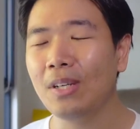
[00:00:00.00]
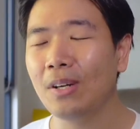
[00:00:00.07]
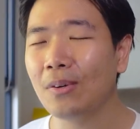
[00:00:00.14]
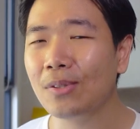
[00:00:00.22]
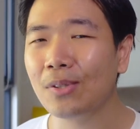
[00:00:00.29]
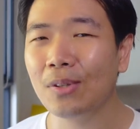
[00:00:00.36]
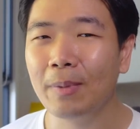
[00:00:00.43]

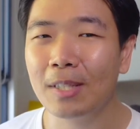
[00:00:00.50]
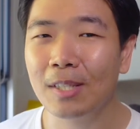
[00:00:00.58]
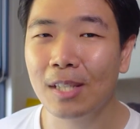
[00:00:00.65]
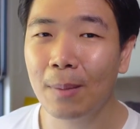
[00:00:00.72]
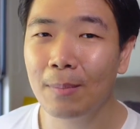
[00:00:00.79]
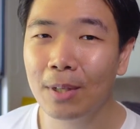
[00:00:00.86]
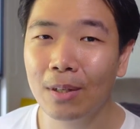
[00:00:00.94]
also a bit
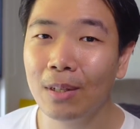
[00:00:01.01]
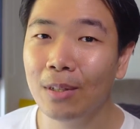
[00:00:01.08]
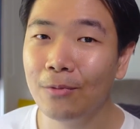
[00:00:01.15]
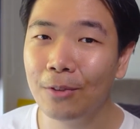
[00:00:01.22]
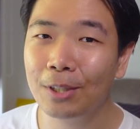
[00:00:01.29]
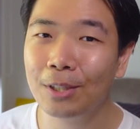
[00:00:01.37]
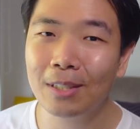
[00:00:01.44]
skeptical and
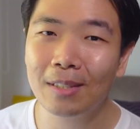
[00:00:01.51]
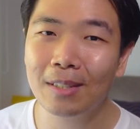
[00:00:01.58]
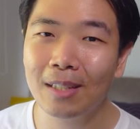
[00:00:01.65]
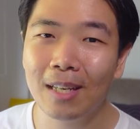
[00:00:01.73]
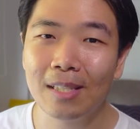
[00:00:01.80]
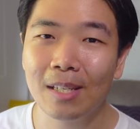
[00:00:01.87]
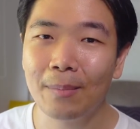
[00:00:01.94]
vigilant.
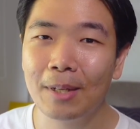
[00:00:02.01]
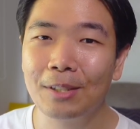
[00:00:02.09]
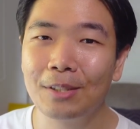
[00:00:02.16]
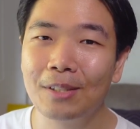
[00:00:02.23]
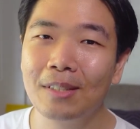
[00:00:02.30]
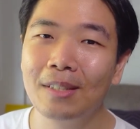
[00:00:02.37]
As I mentioned,